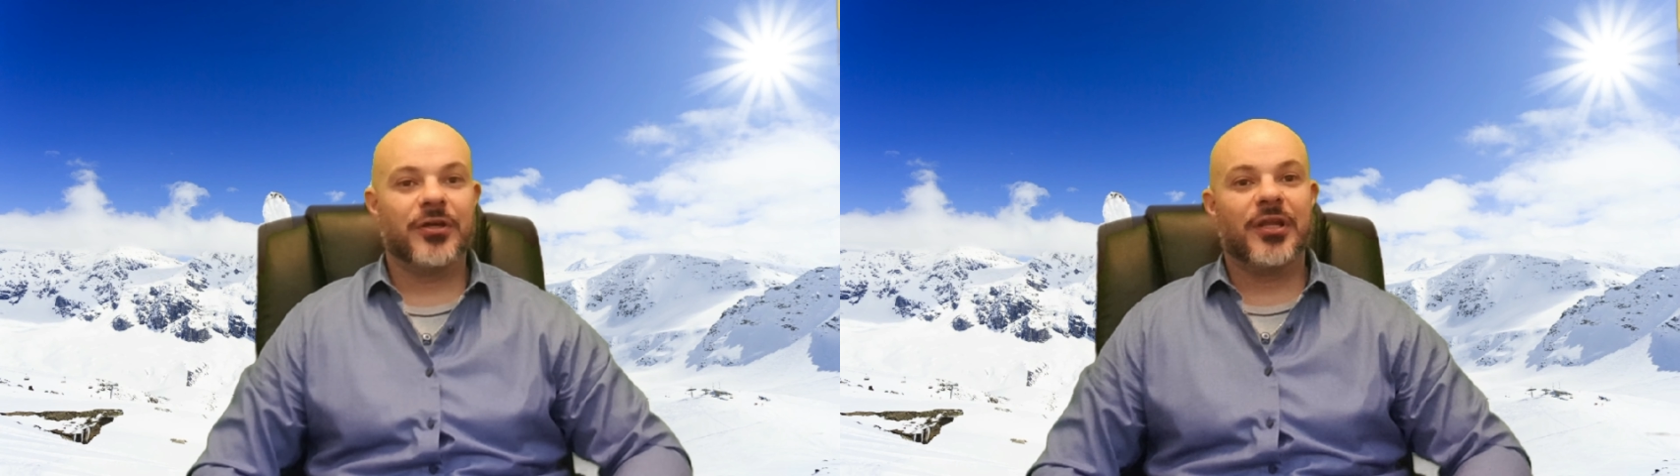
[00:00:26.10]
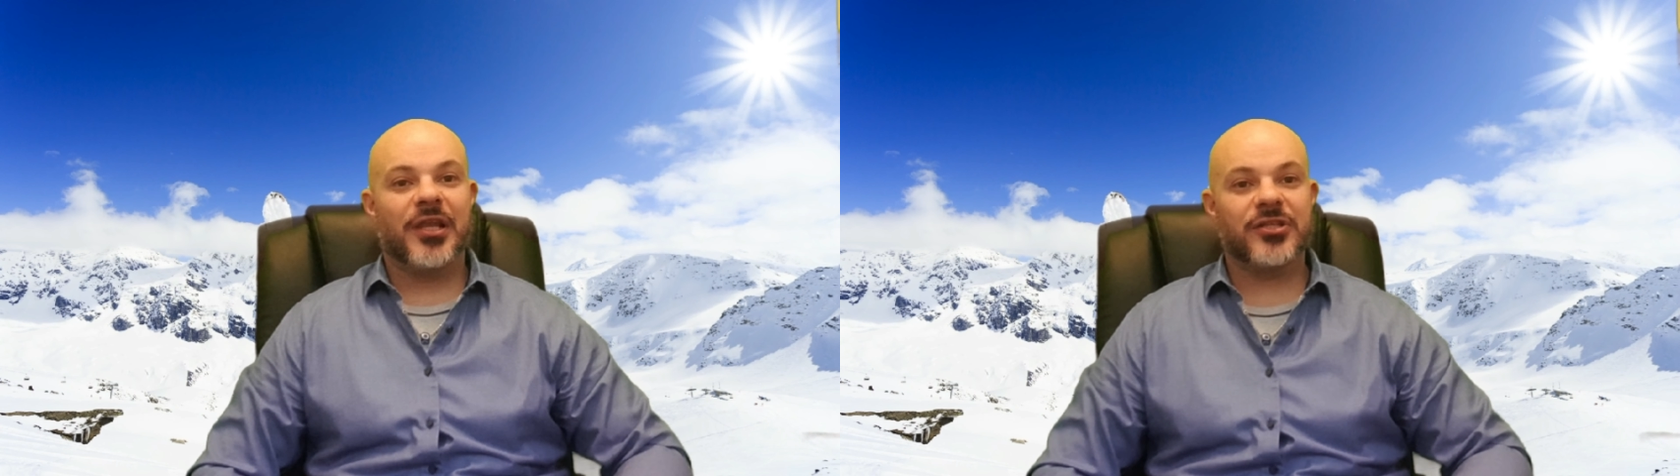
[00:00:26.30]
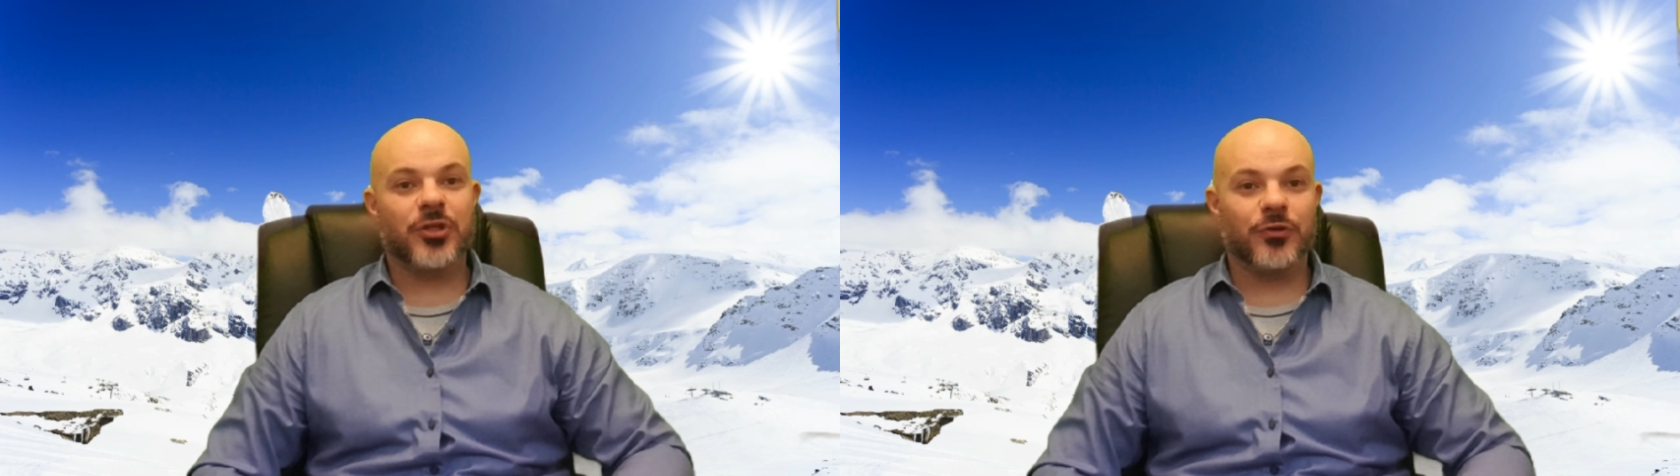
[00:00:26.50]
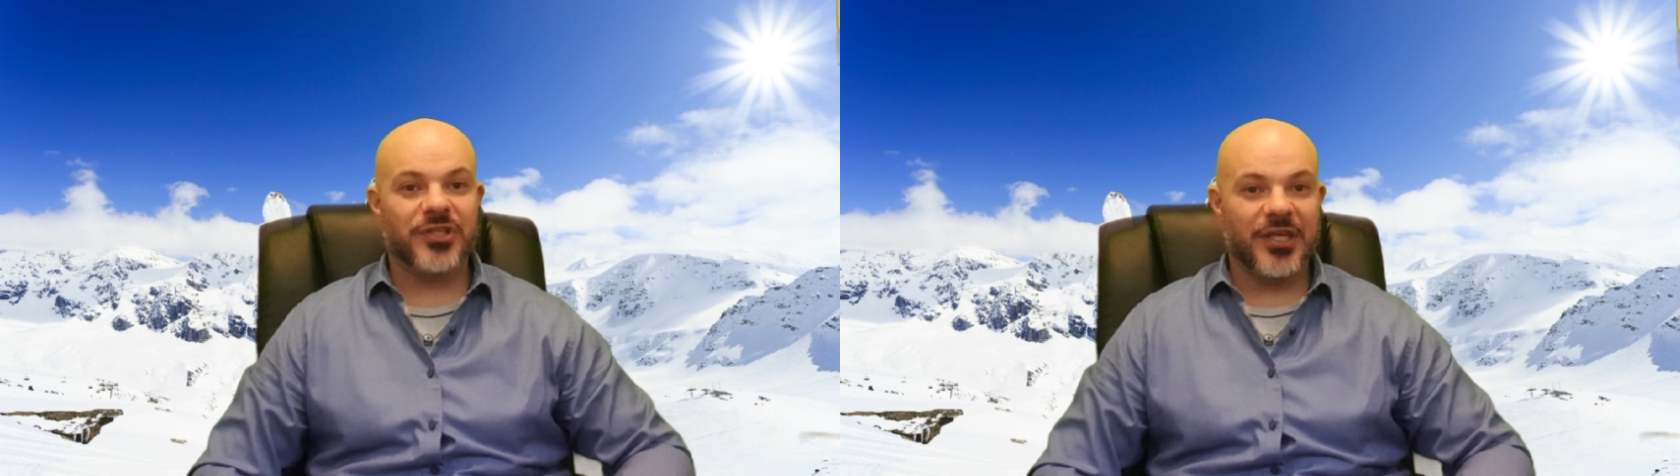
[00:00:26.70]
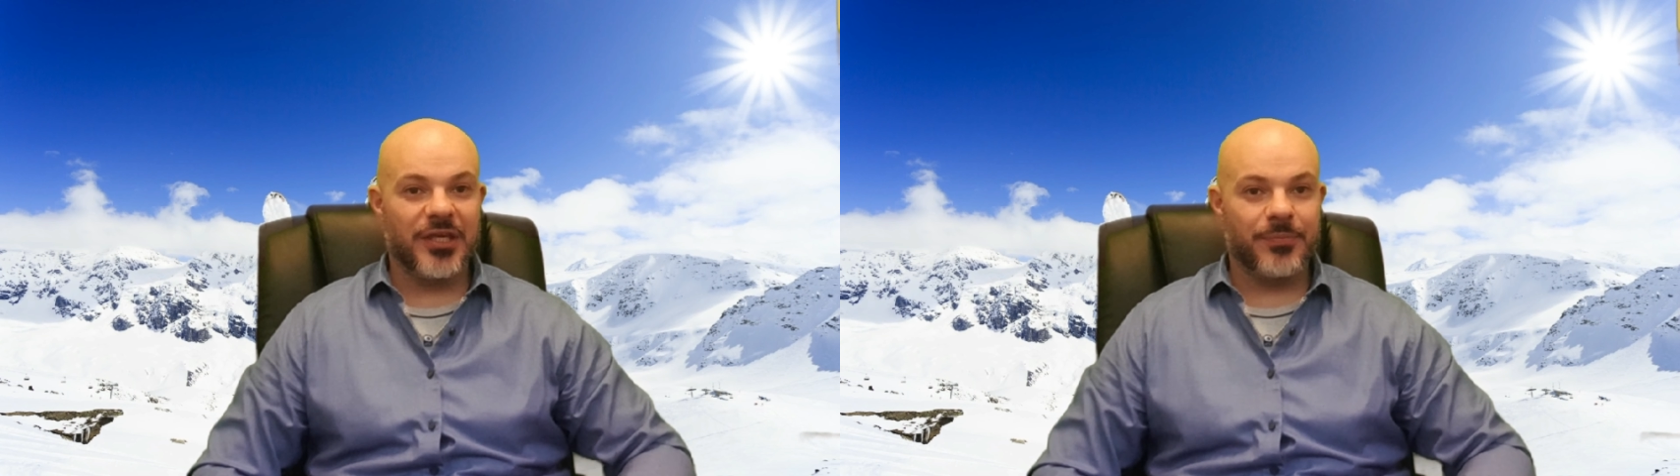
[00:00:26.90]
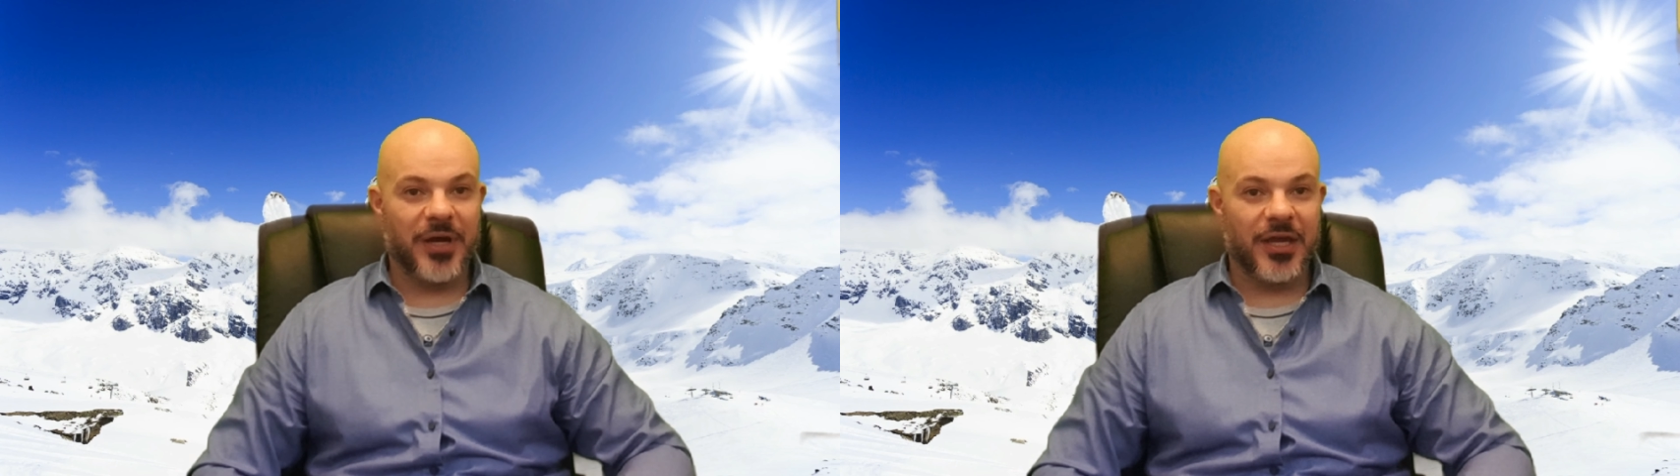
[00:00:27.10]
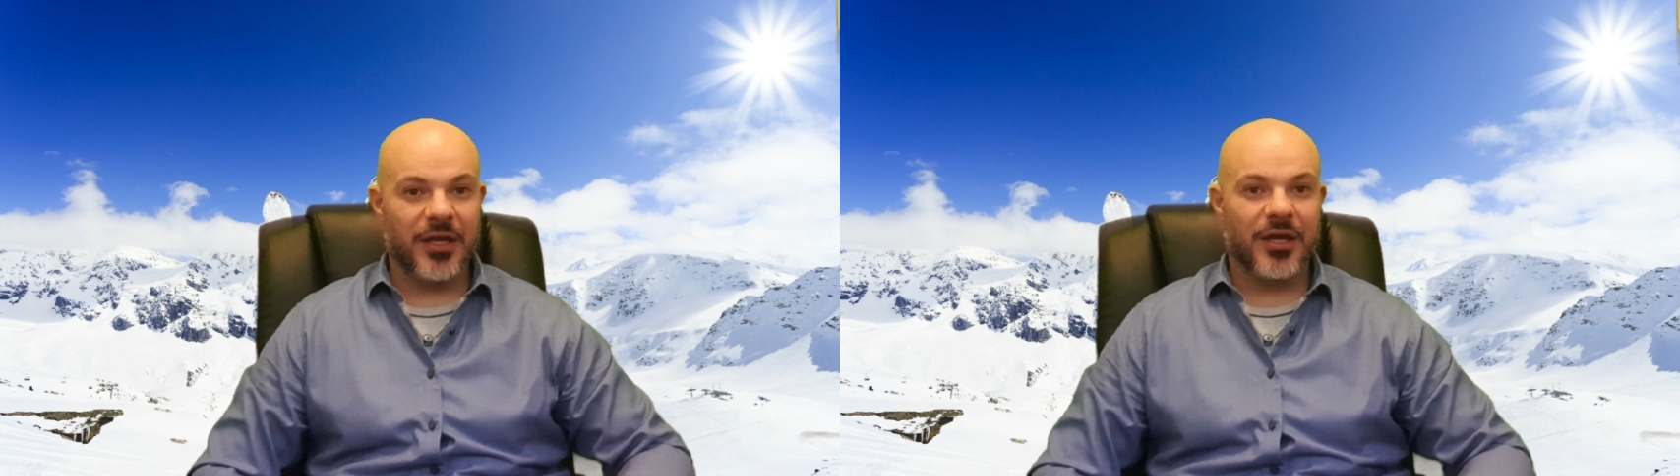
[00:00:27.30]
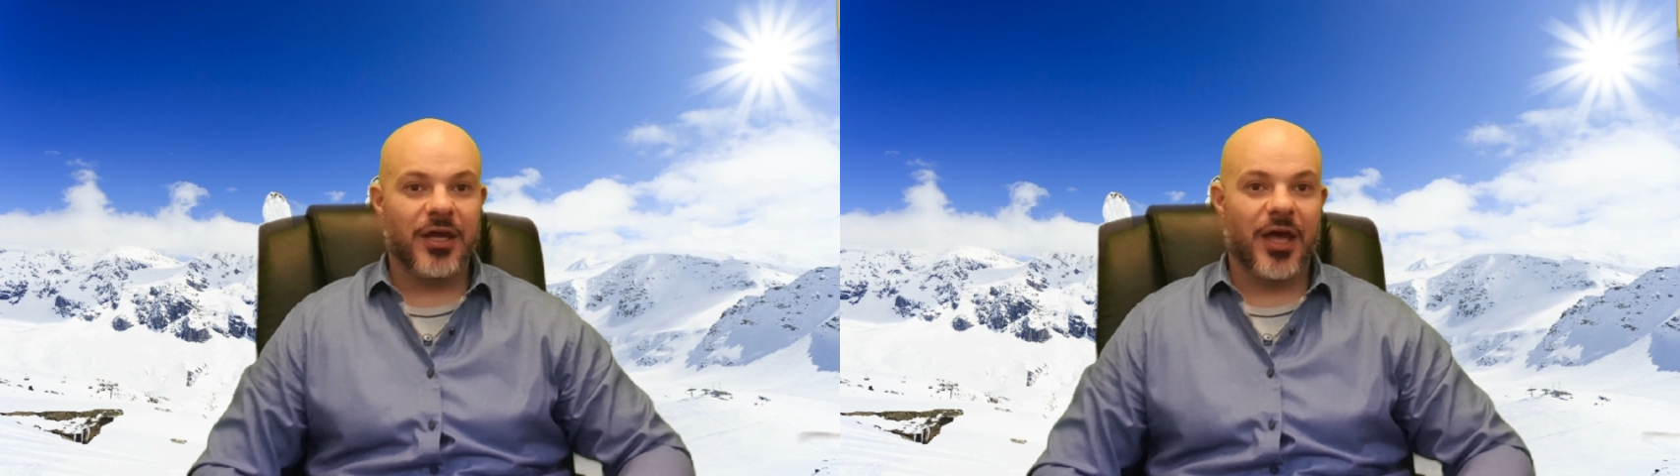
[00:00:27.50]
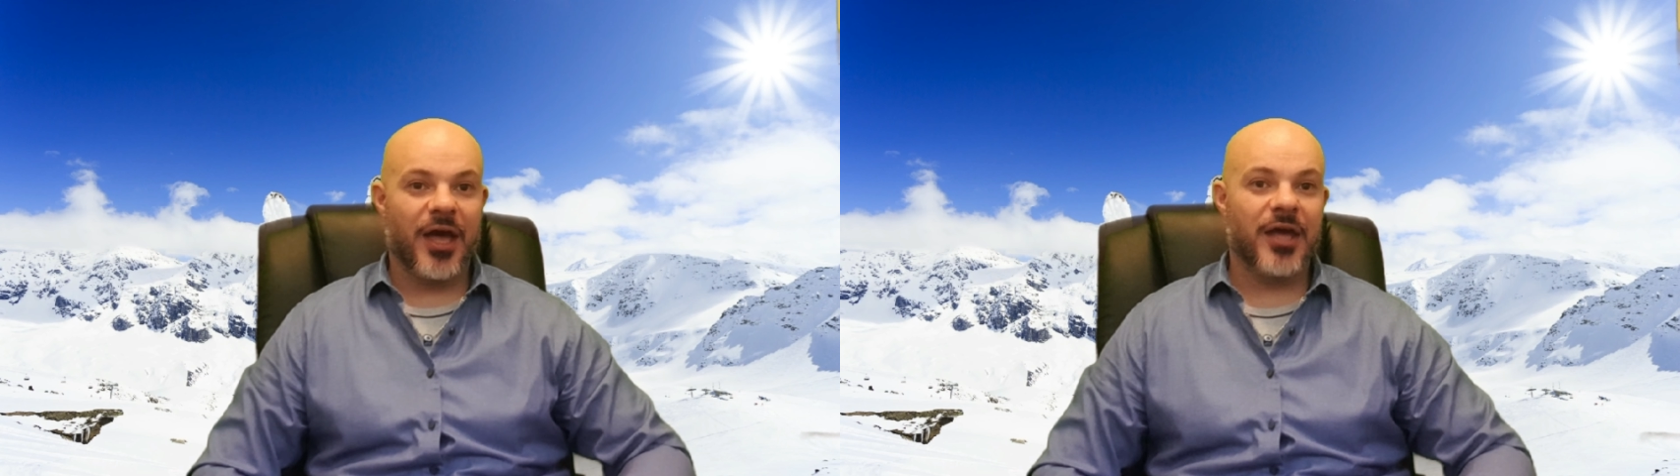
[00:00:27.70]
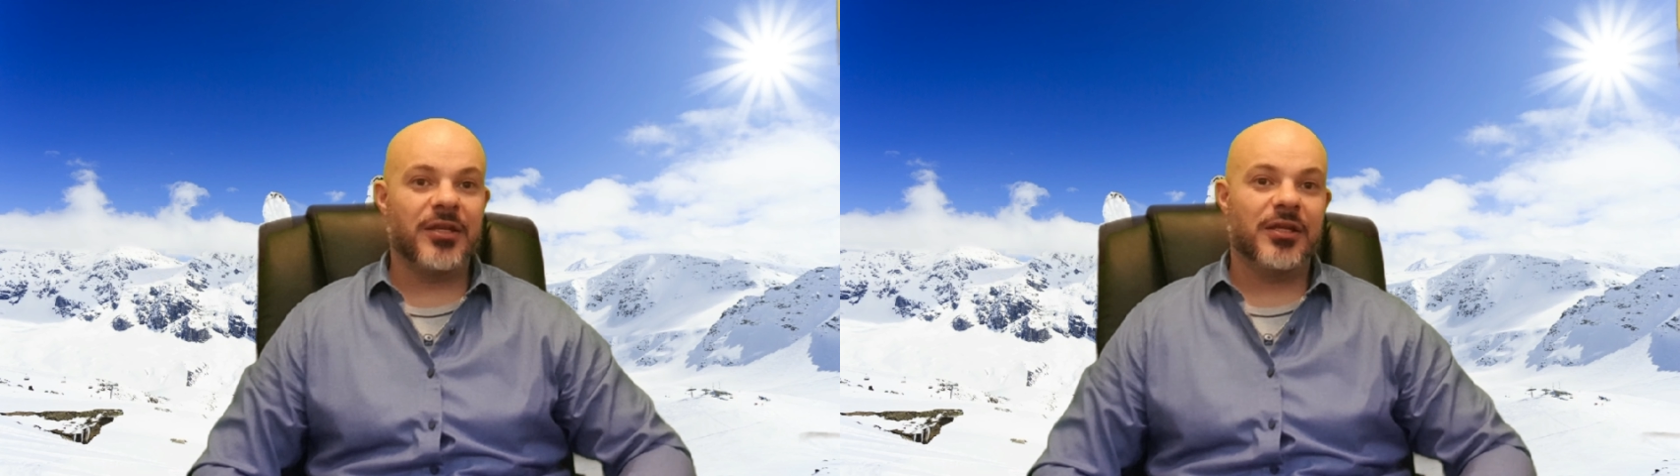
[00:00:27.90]
Let's go to eBay
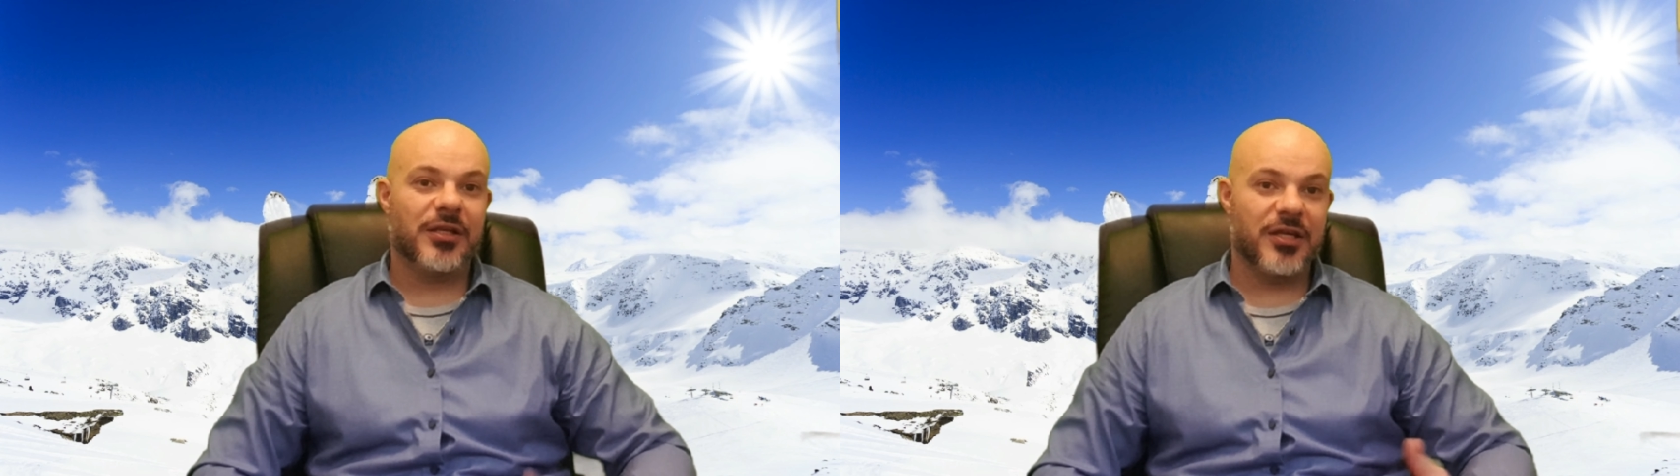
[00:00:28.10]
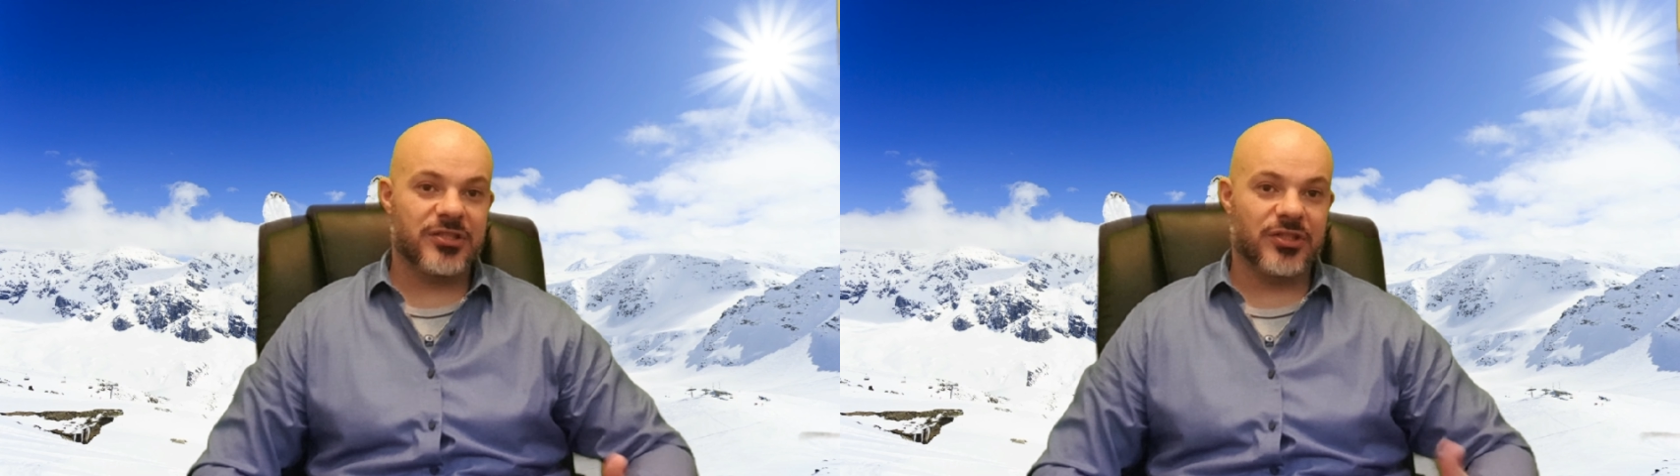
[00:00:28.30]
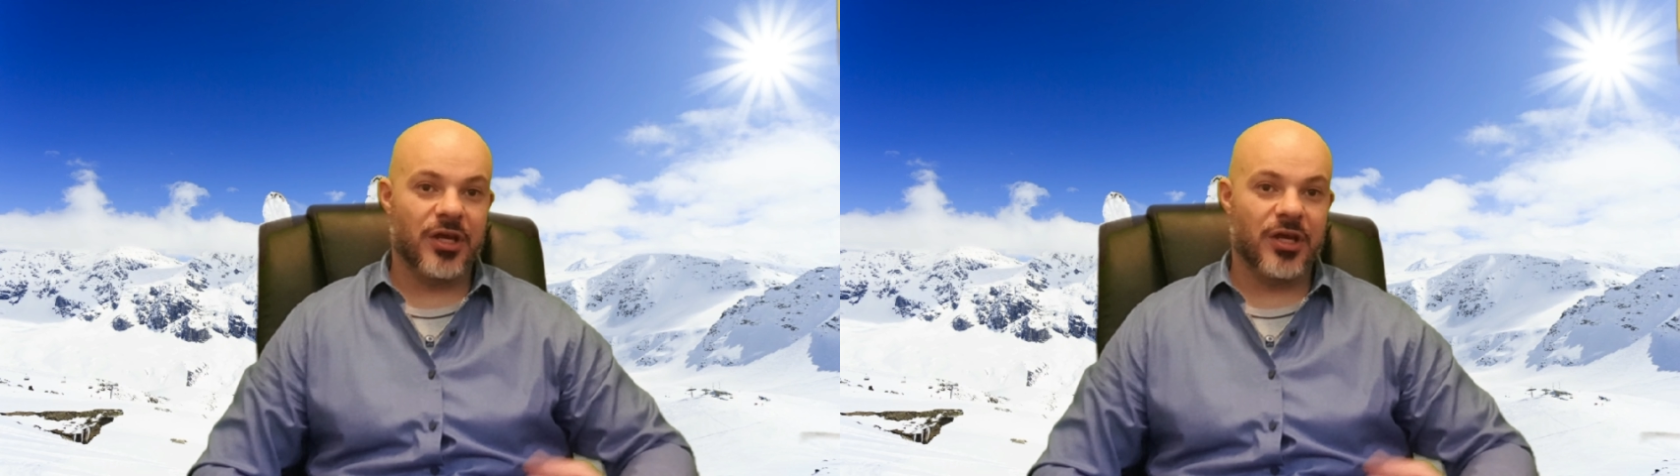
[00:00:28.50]
and let's